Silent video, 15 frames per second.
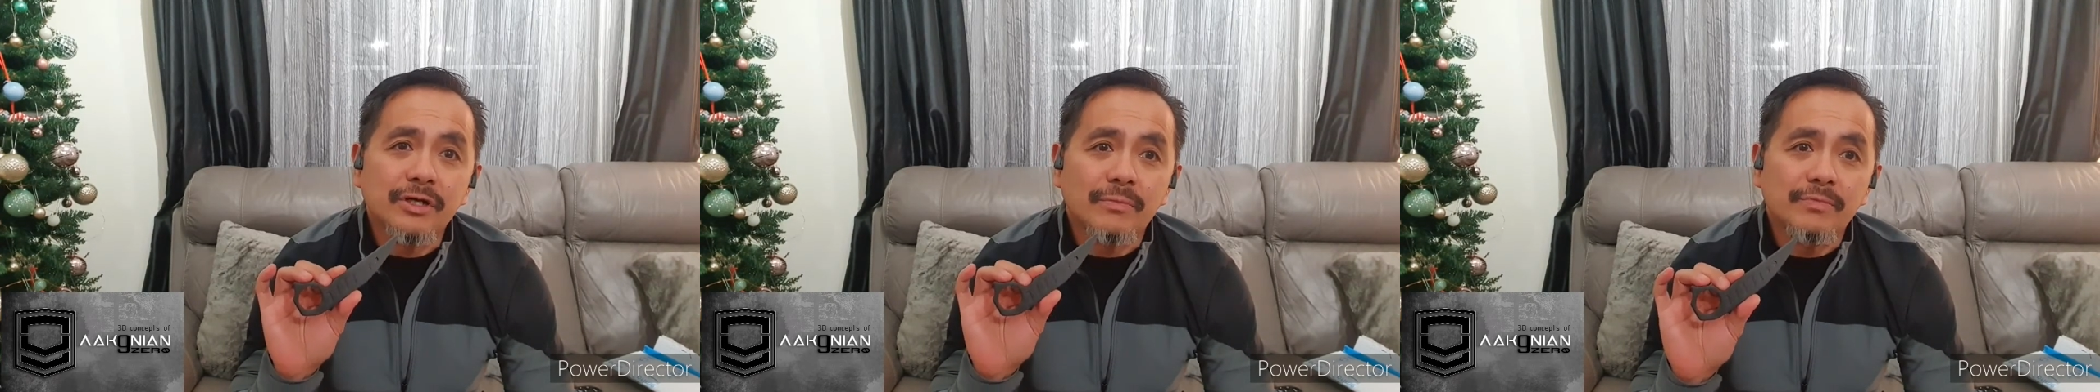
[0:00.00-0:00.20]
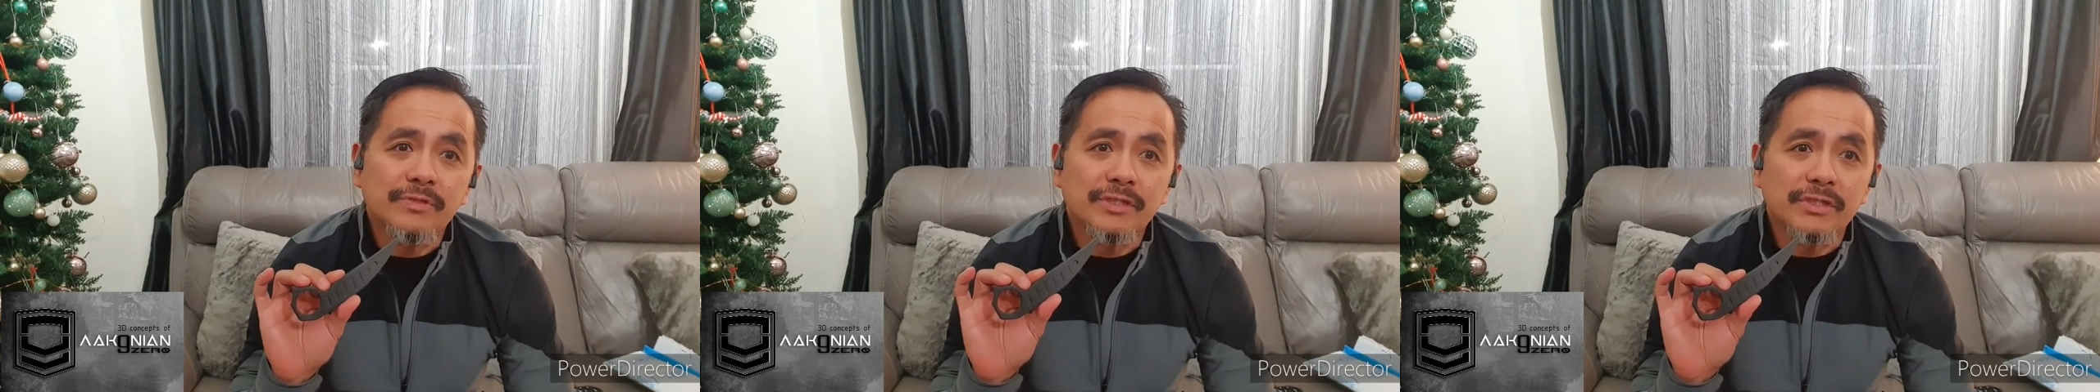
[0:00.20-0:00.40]

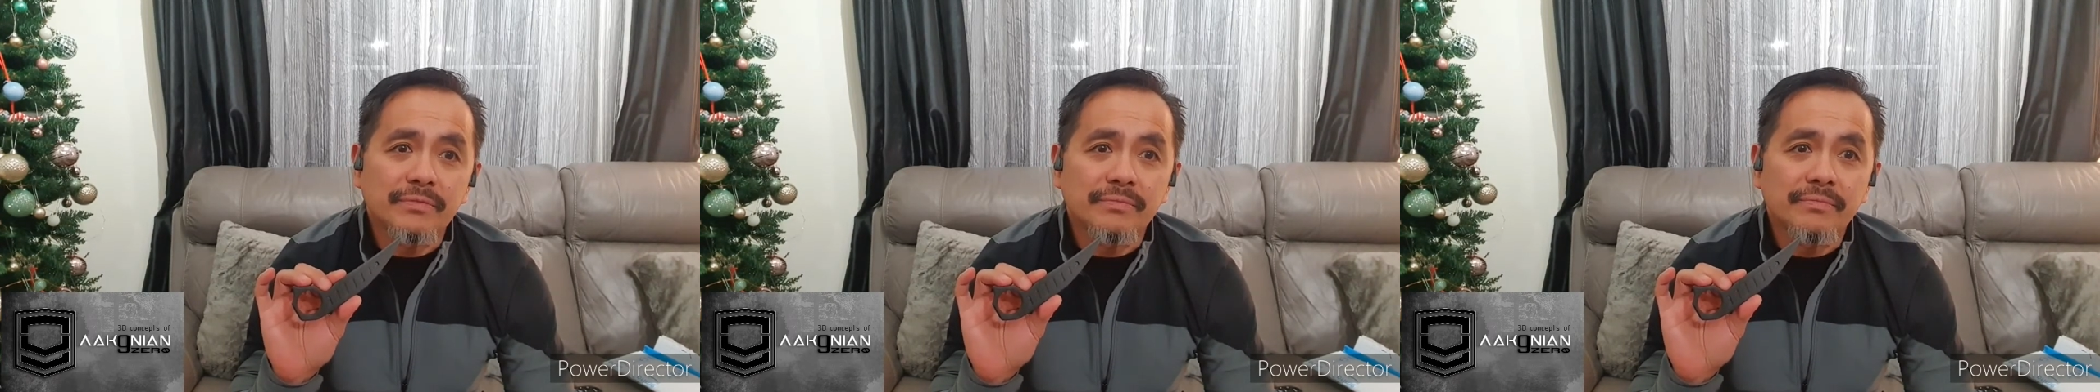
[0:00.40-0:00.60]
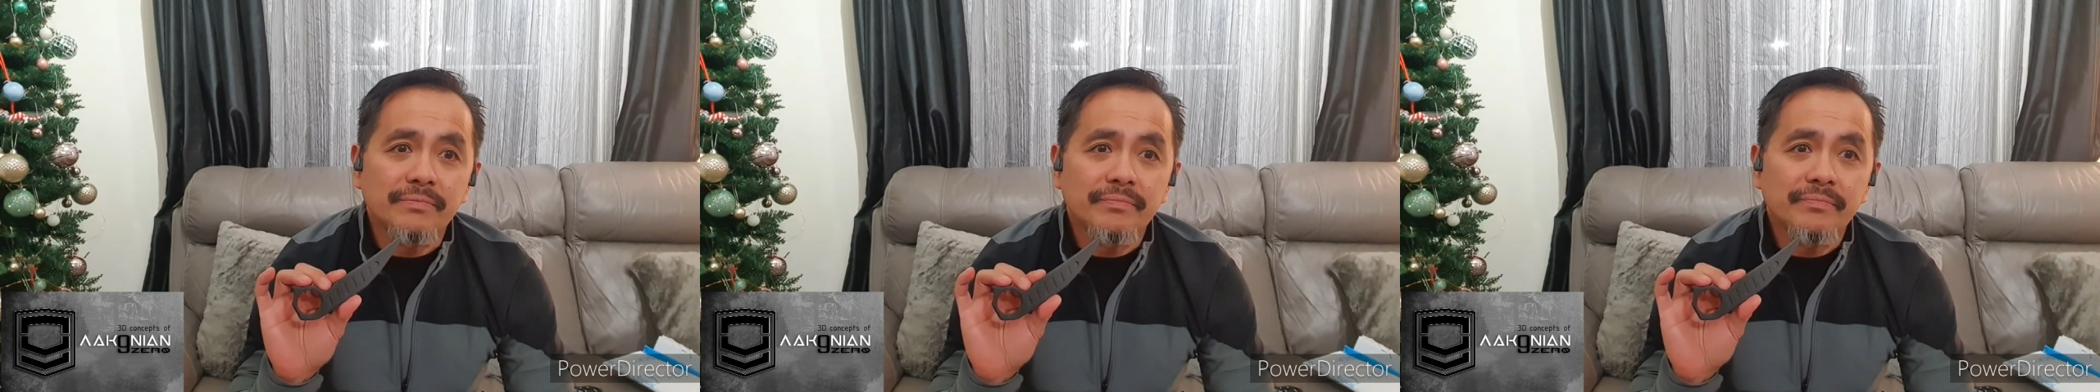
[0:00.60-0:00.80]
option.
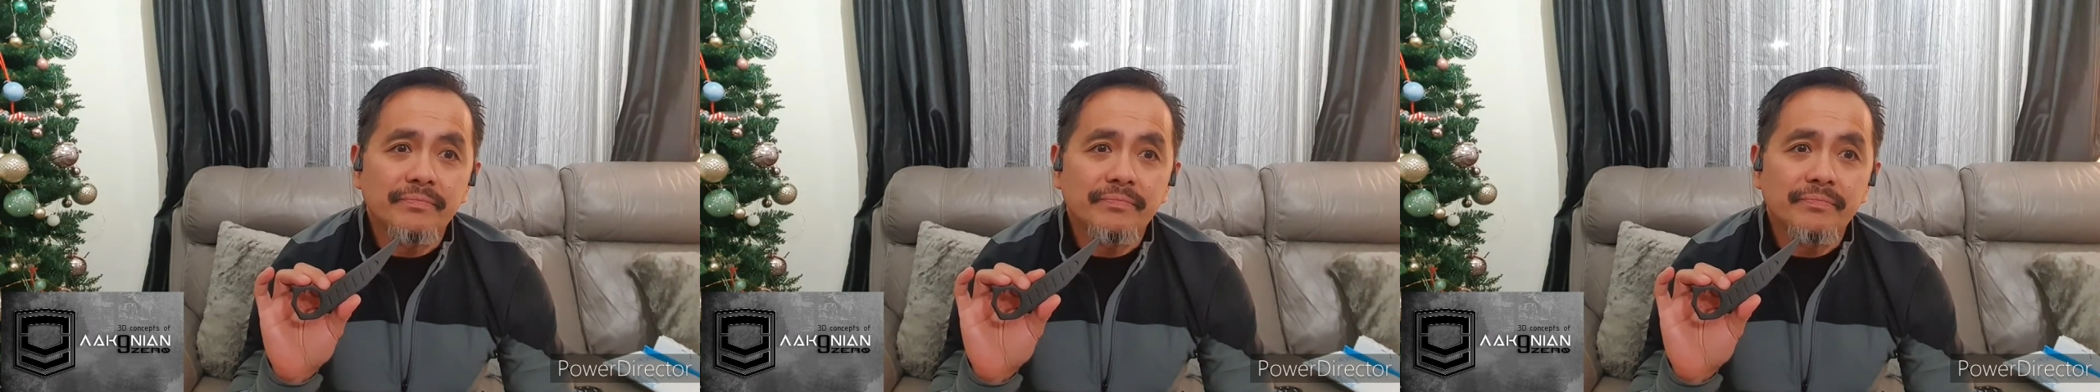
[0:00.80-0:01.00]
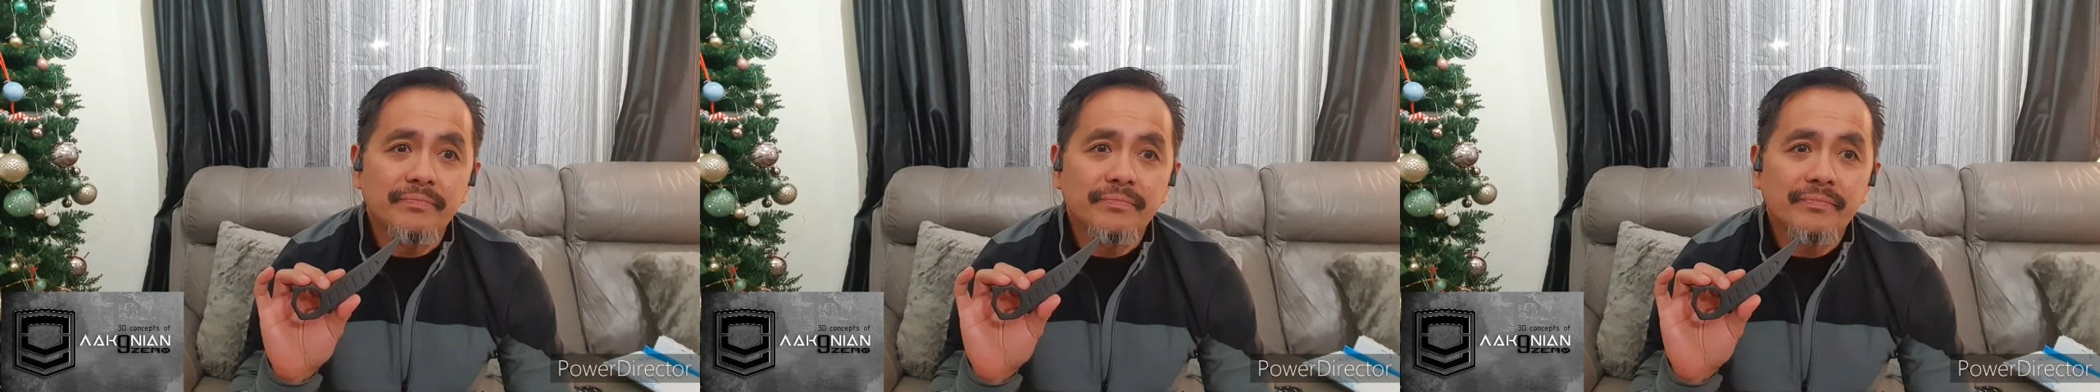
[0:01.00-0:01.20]

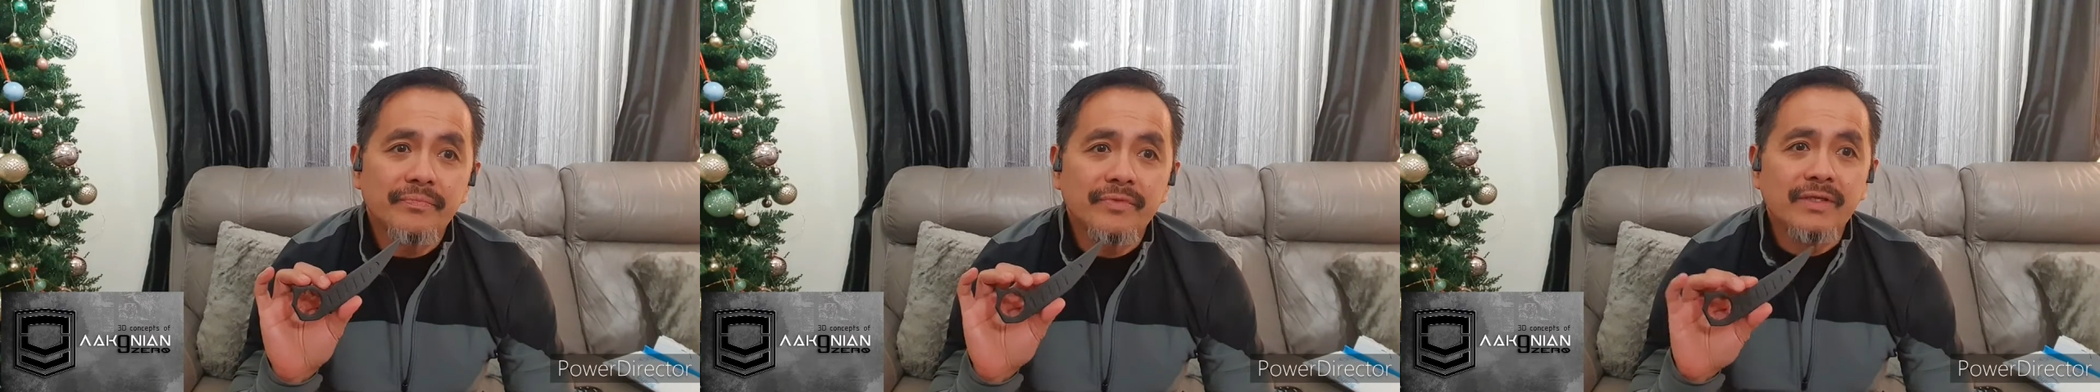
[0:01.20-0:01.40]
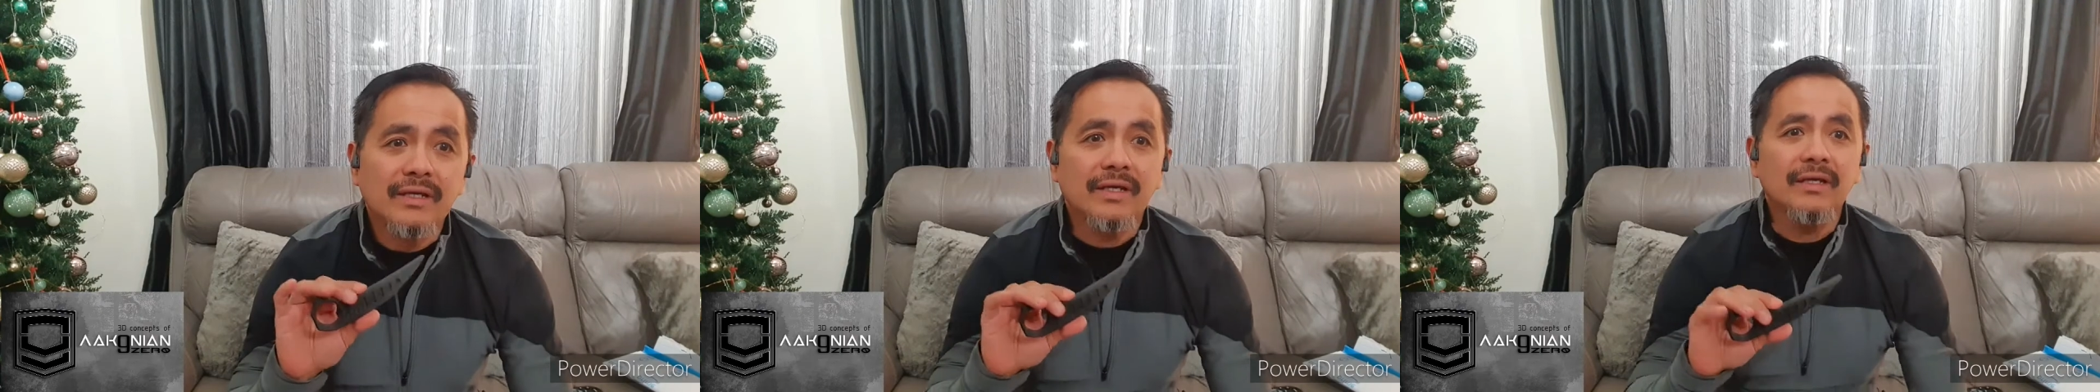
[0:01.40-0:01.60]

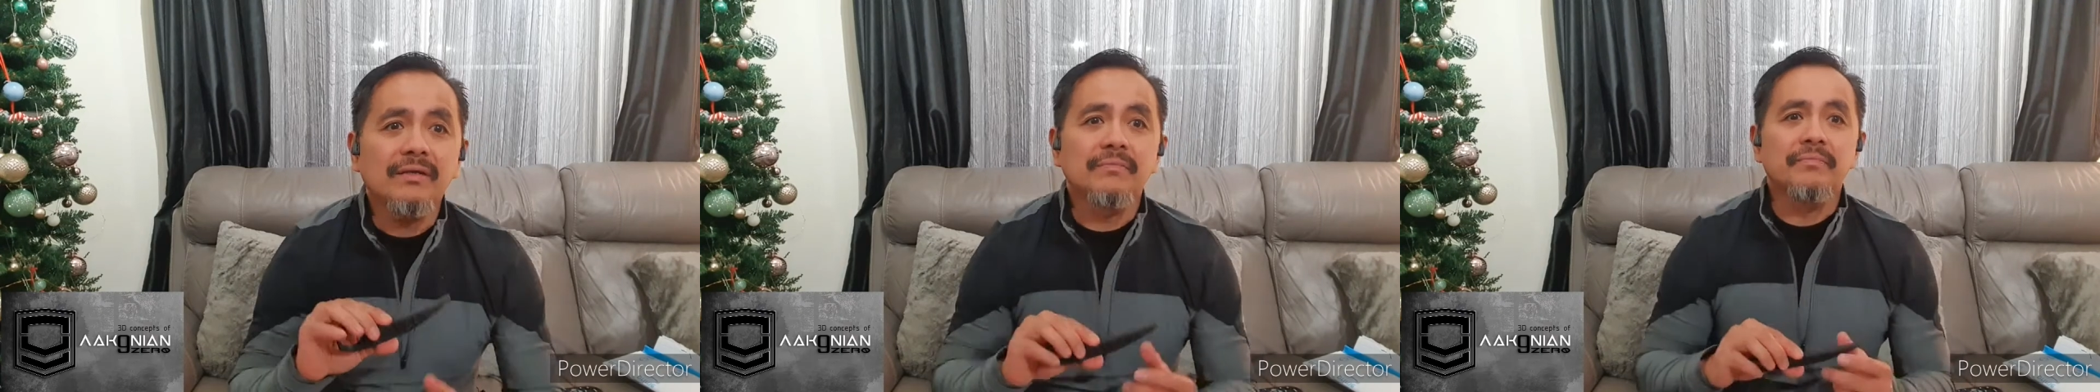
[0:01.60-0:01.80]
Okay.